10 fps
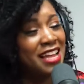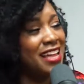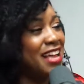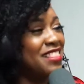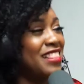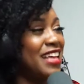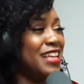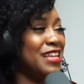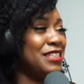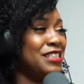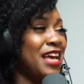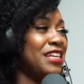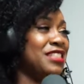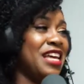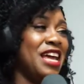It's all going to come
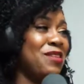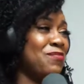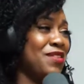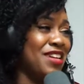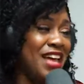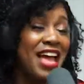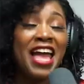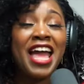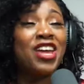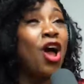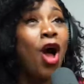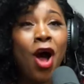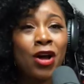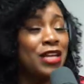out in inspection anyway.